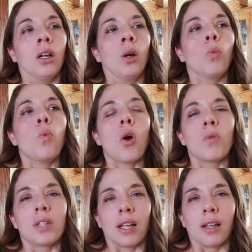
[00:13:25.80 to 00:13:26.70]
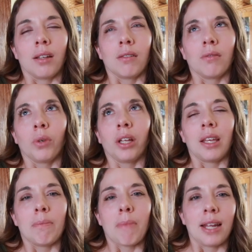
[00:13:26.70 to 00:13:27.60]
won't
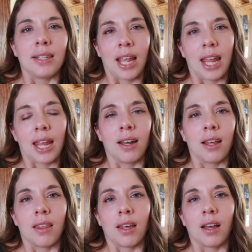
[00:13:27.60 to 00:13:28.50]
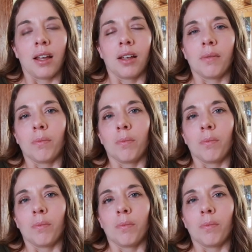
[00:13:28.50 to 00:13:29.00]
really maintain the